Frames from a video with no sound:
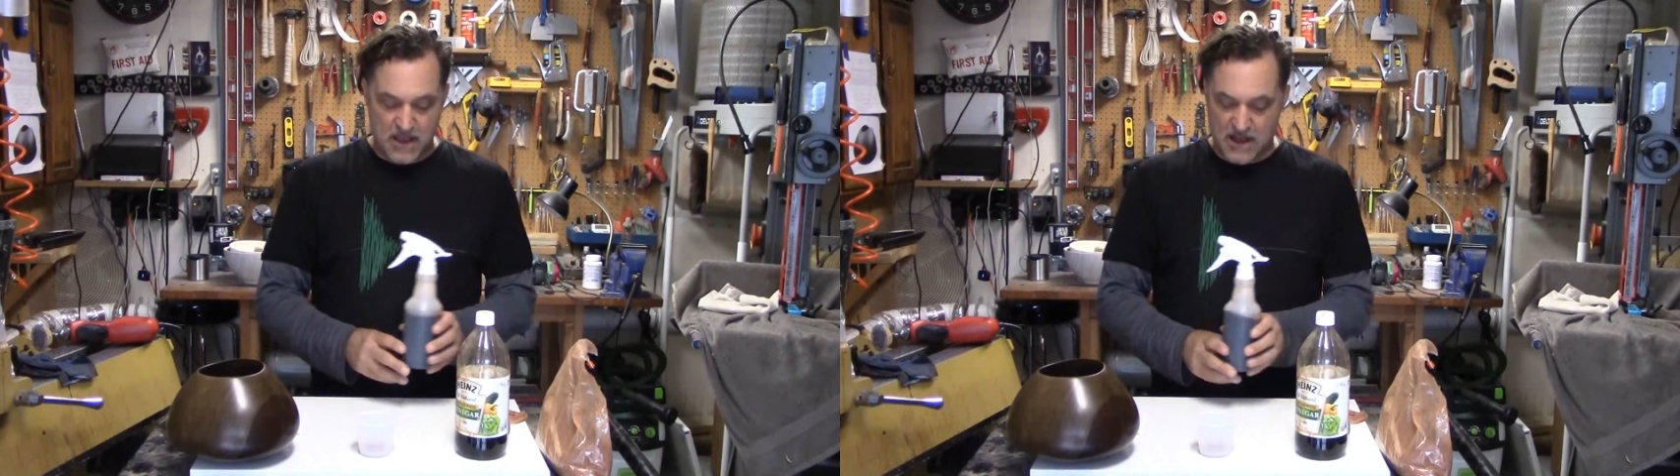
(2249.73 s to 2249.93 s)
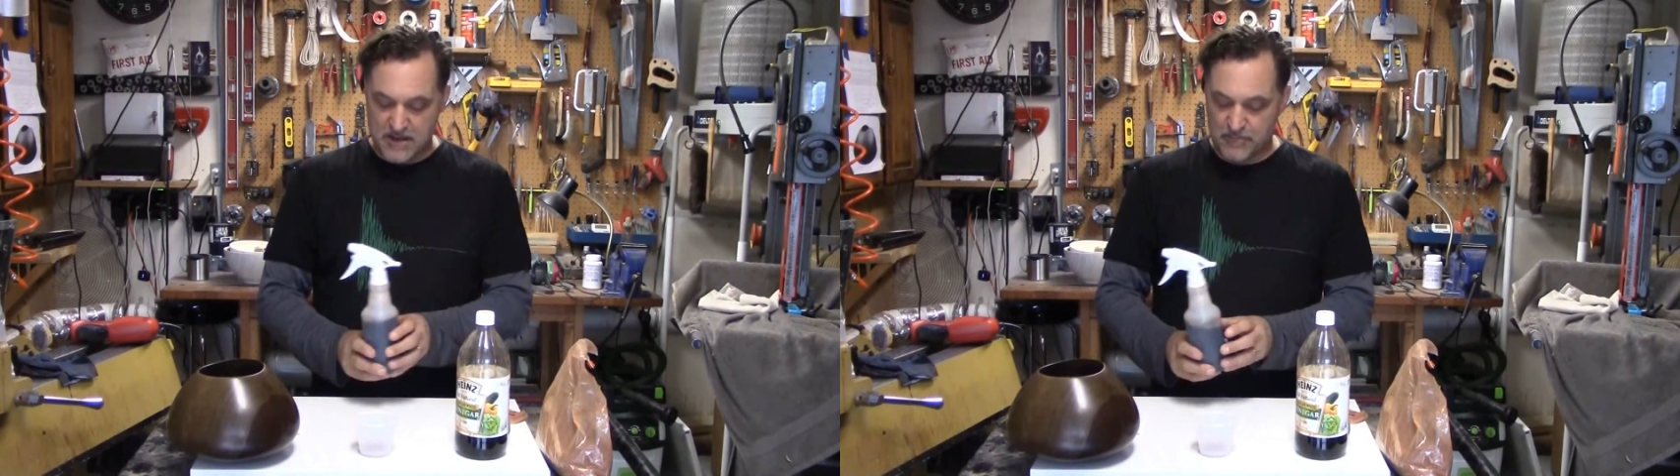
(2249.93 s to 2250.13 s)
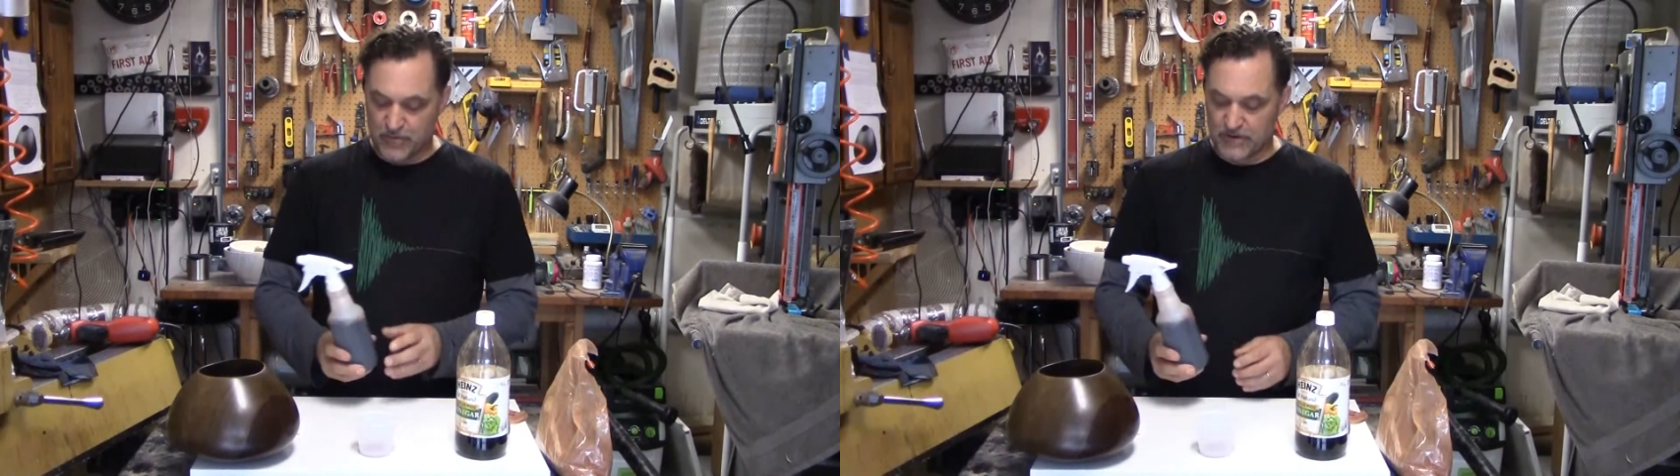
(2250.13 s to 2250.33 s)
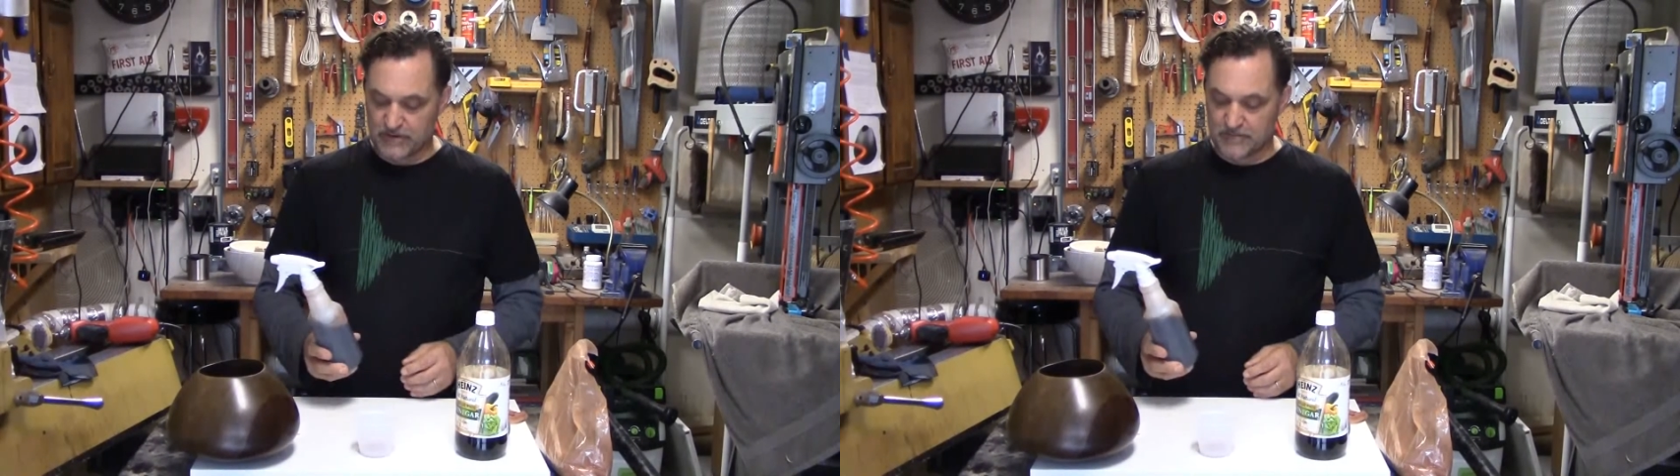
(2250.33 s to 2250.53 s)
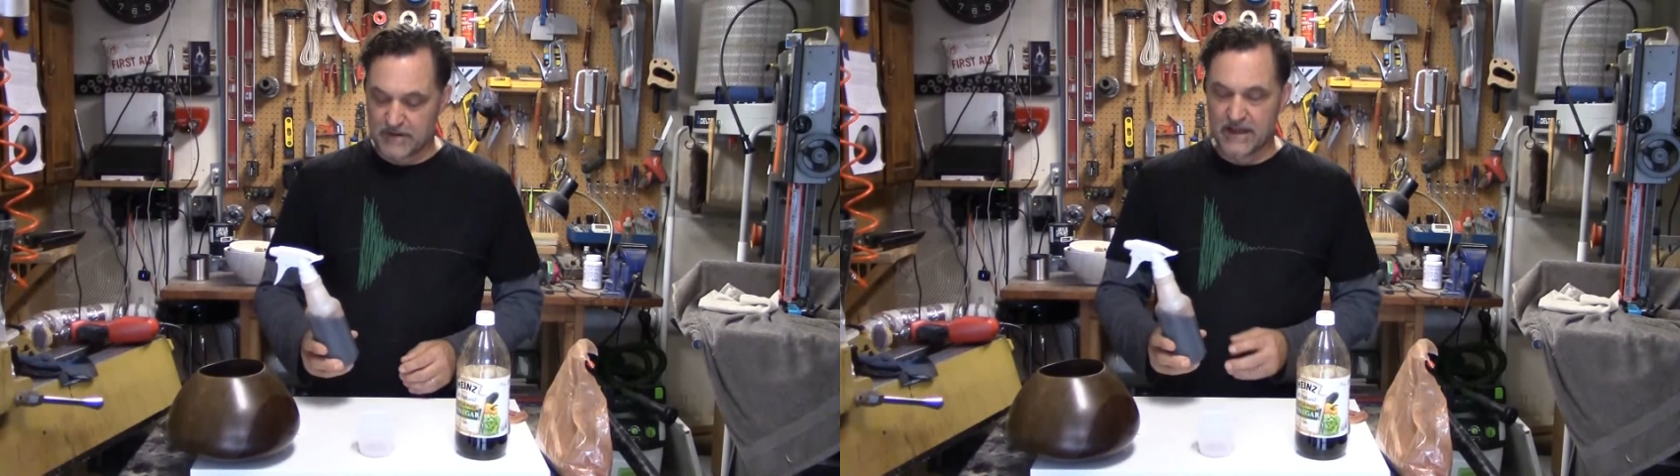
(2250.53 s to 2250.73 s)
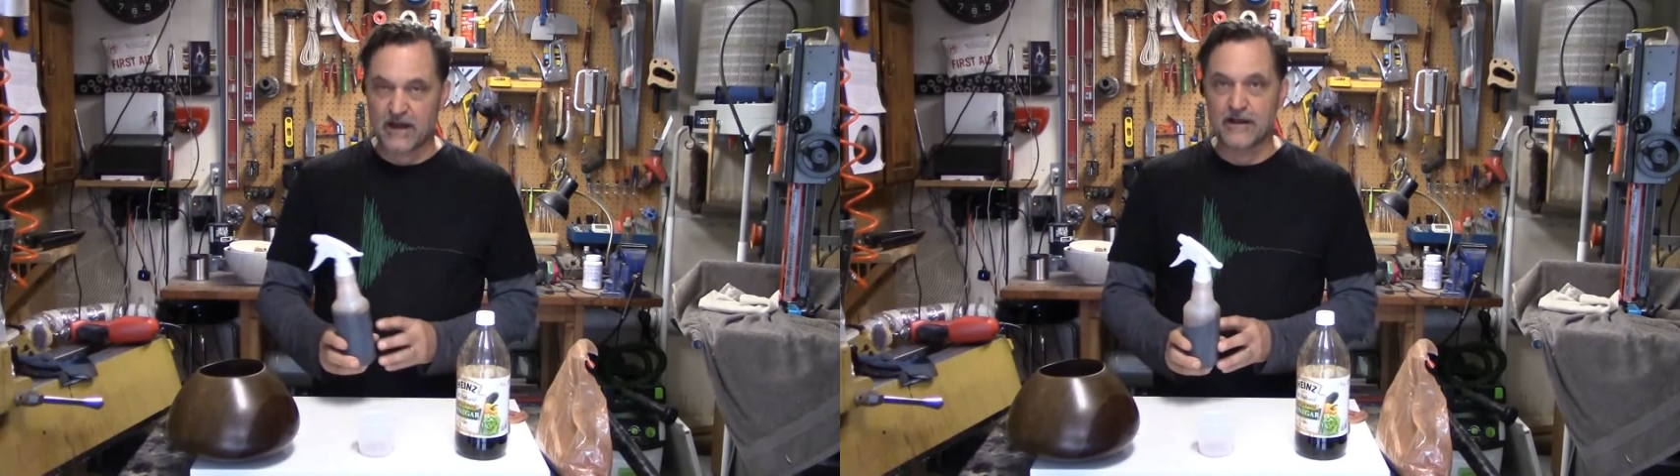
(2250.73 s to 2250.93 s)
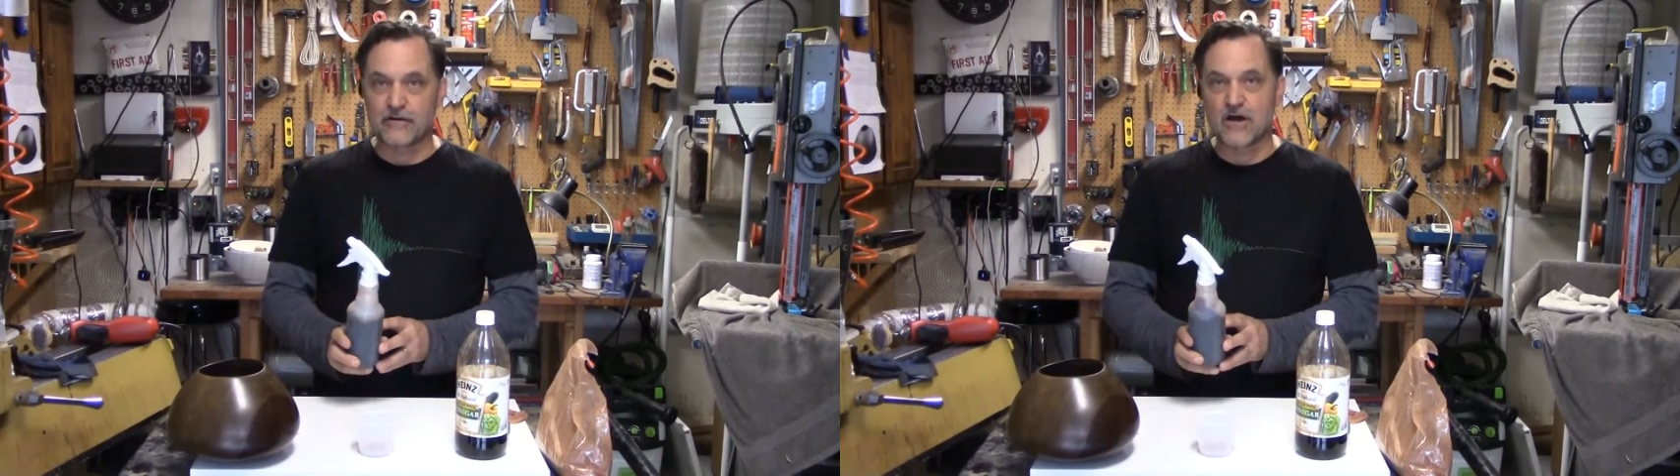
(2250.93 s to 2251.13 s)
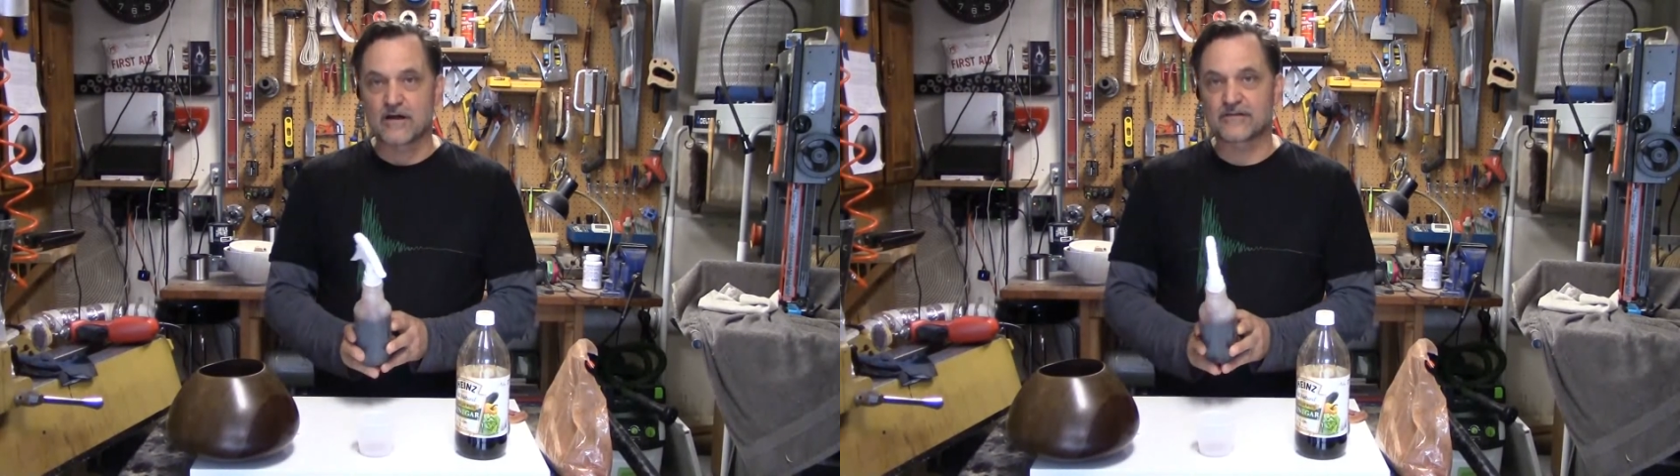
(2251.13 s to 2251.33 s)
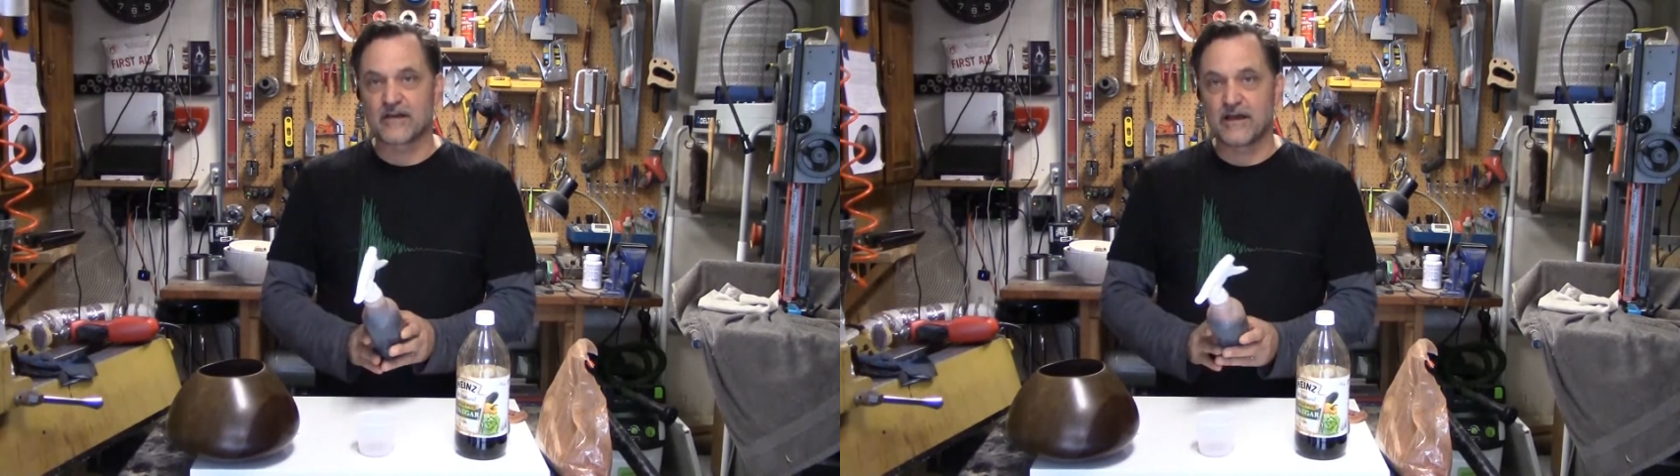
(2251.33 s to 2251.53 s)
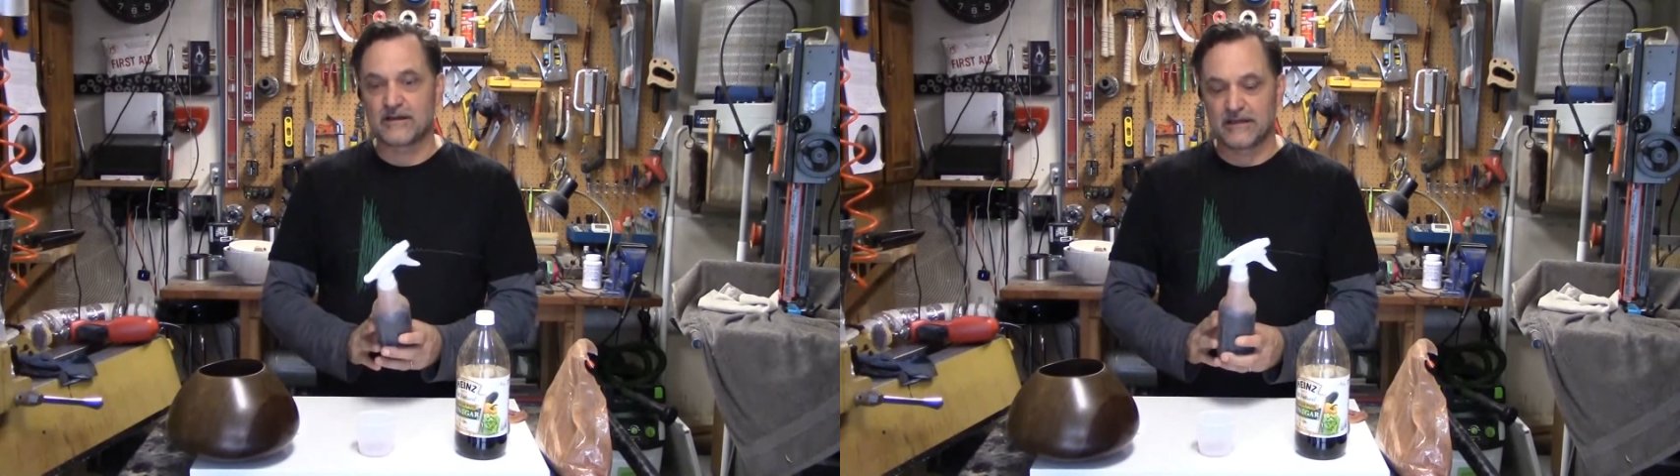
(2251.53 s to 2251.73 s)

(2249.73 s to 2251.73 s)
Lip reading: I put my iron oxide